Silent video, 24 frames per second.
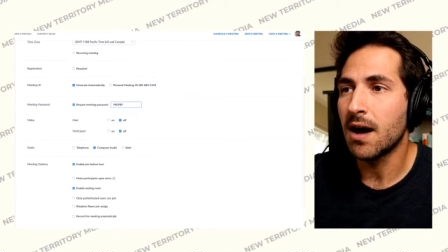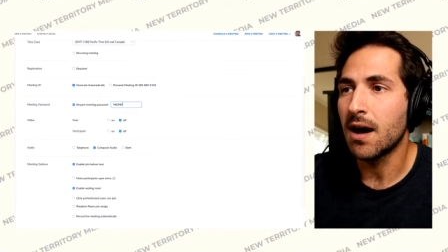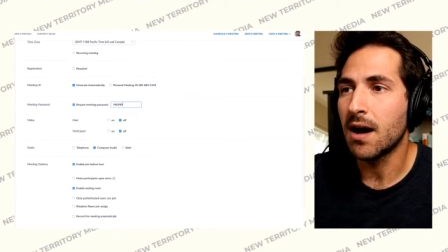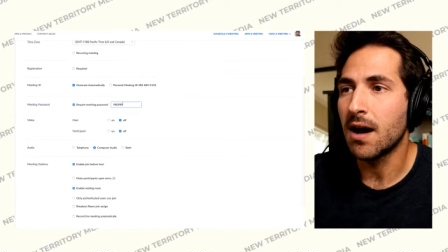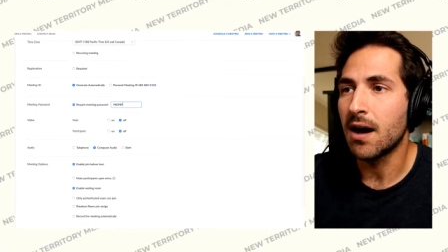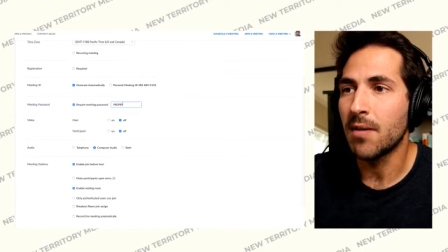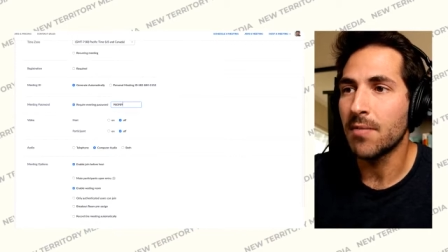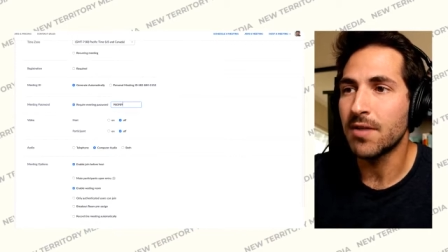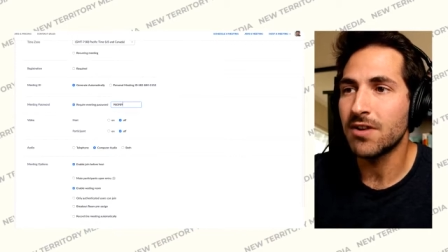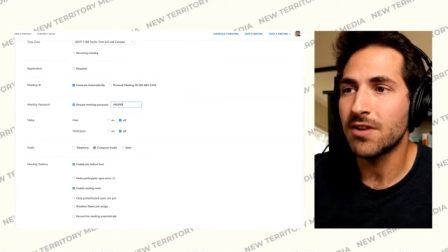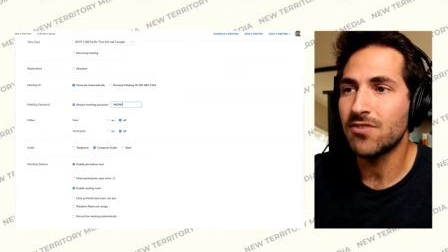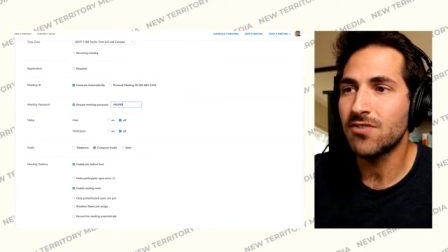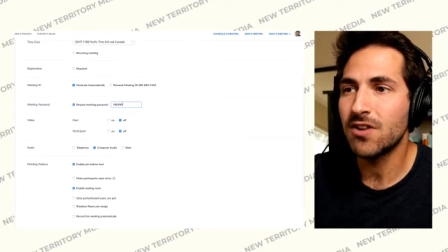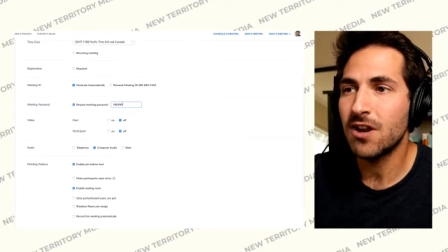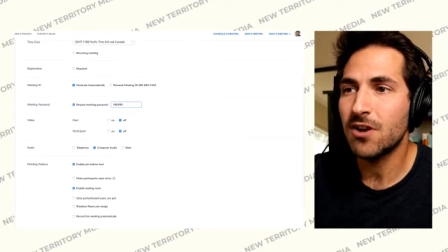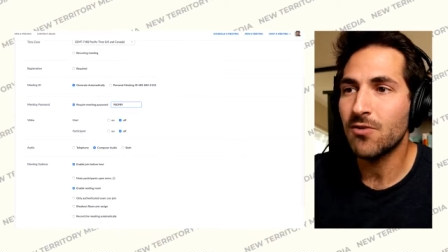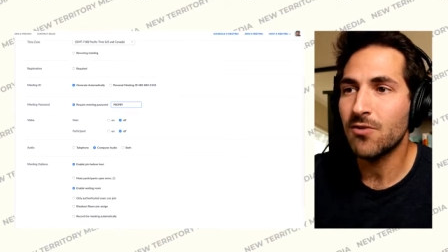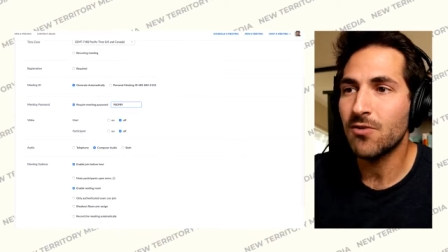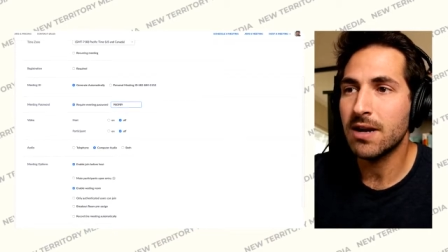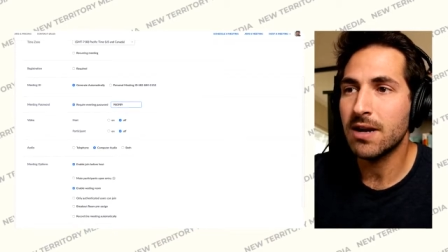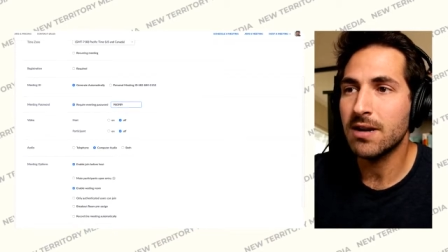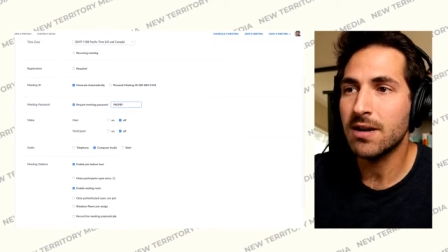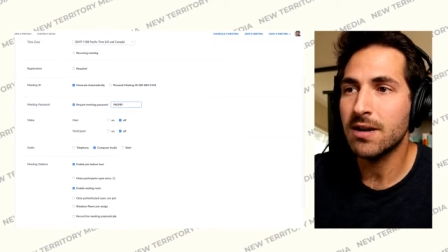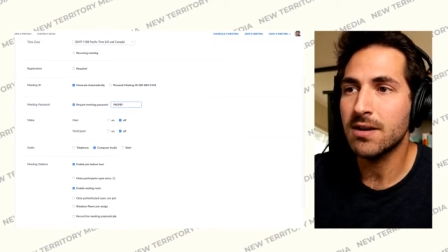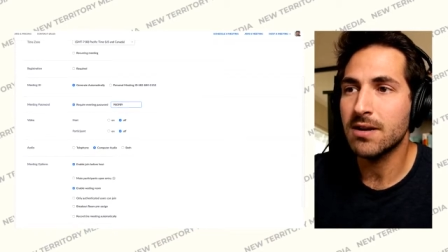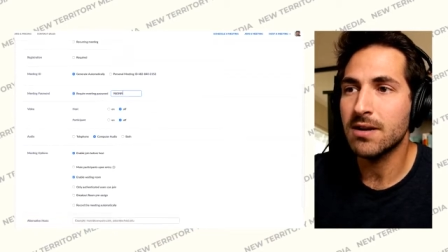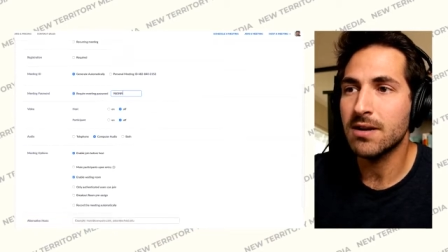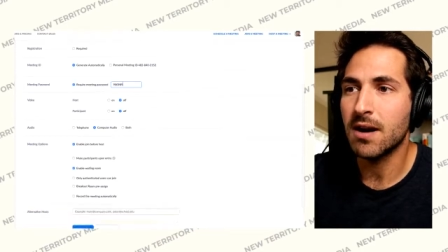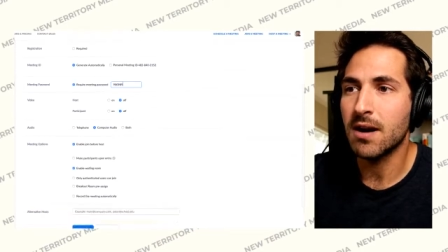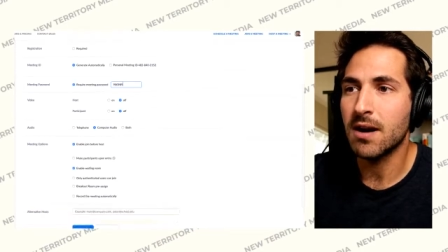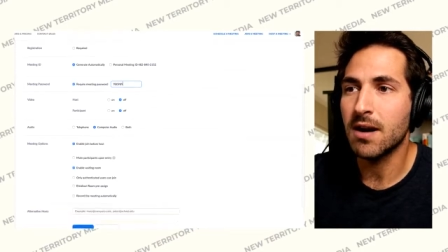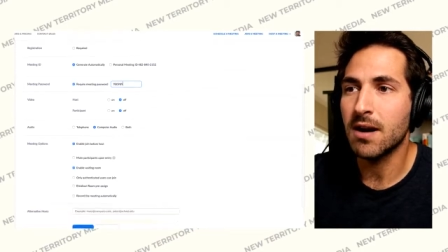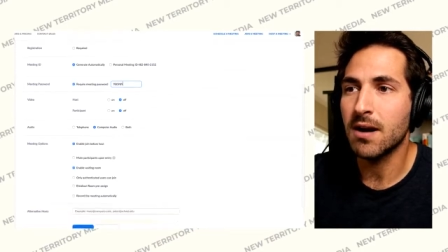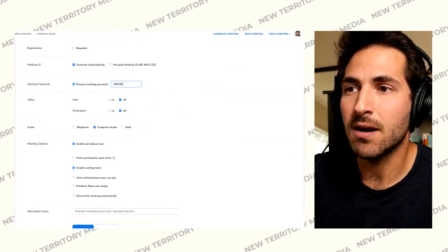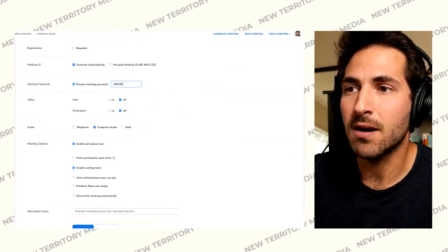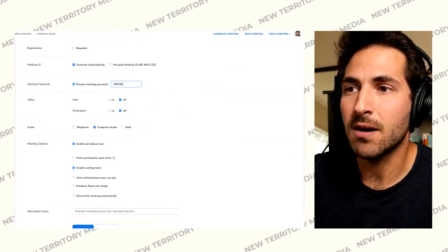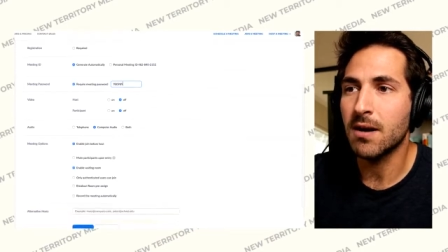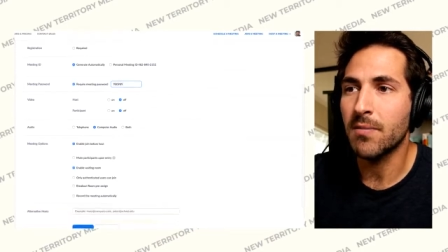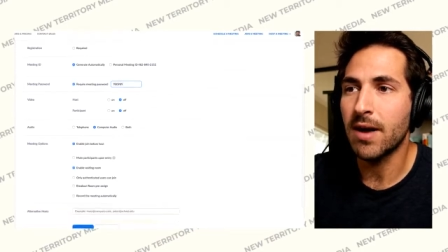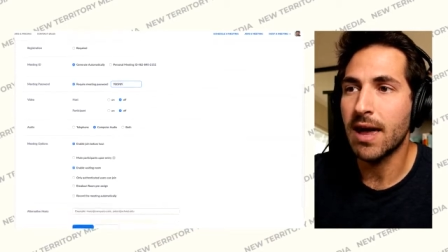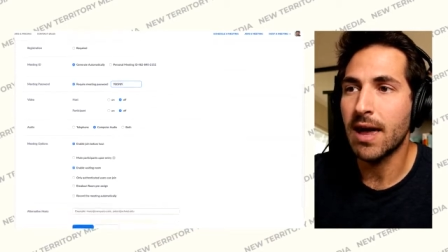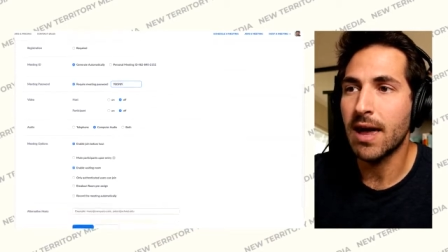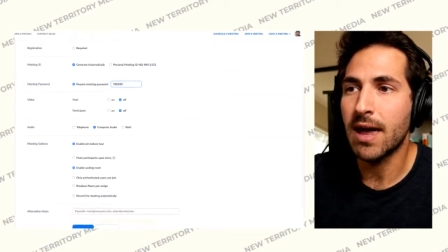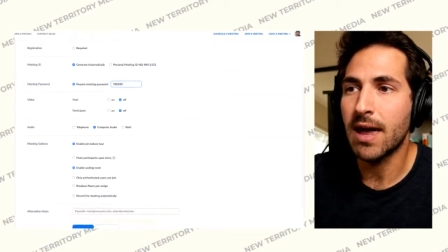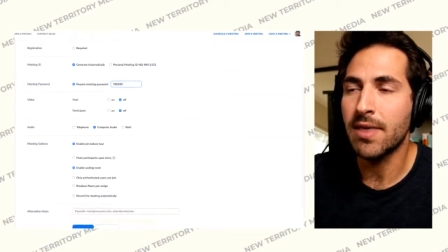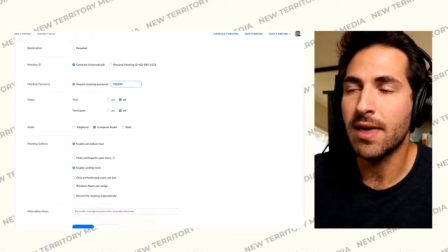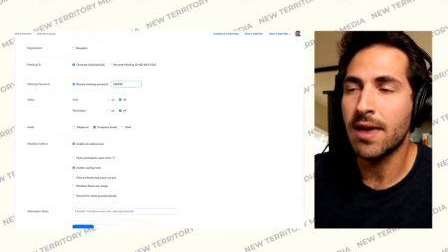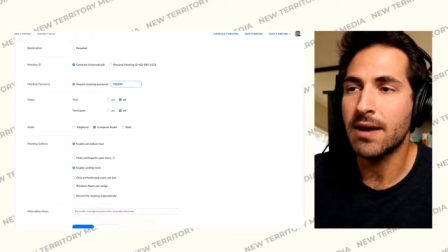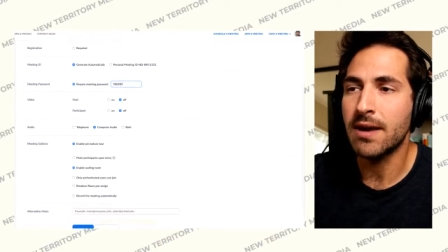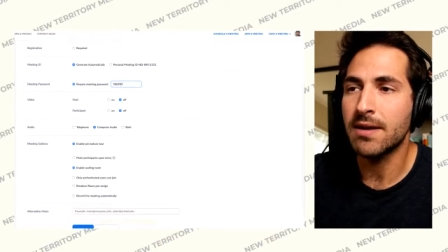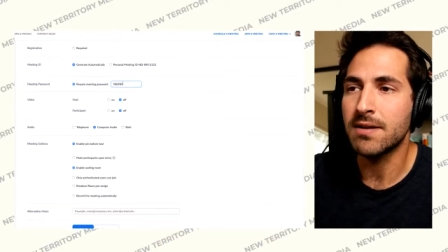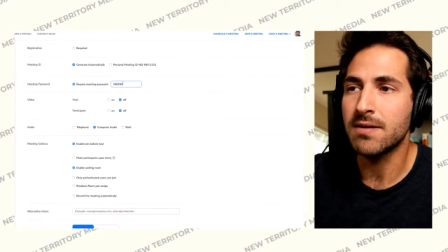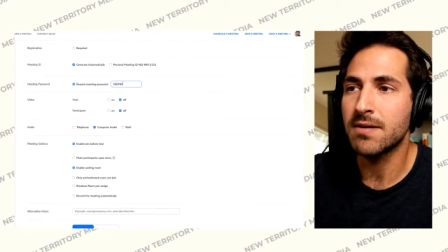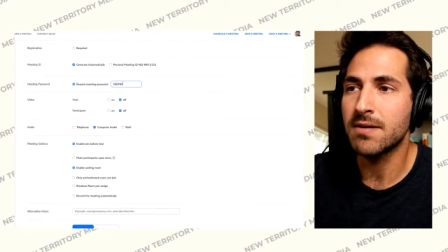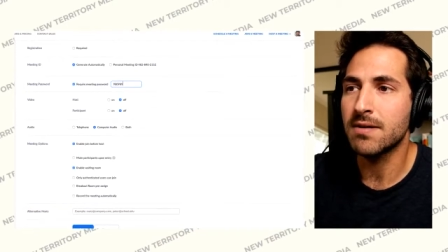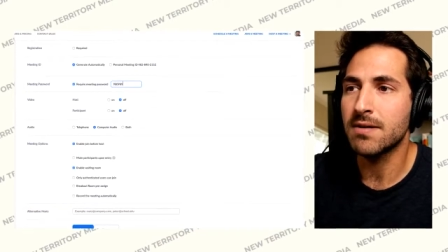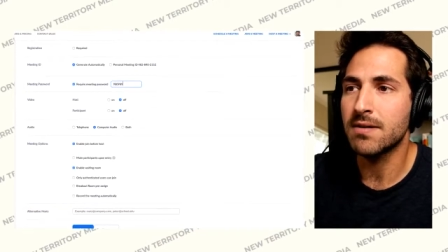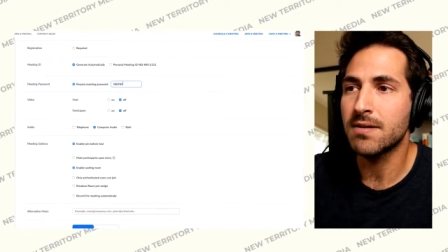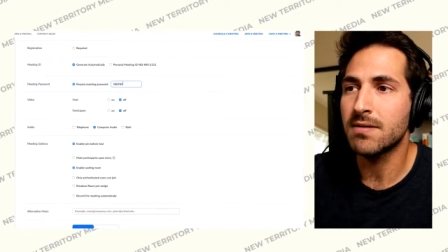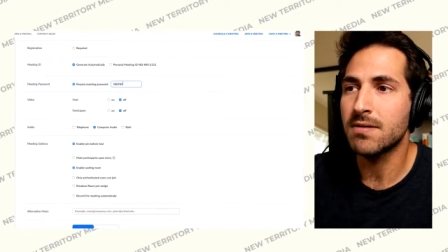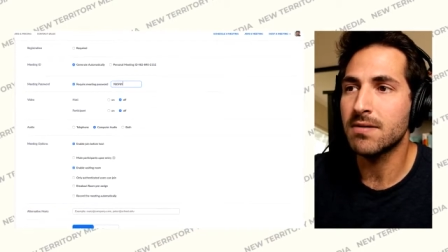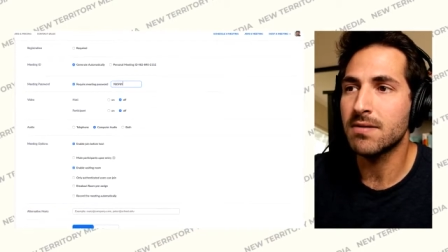that's generated, and then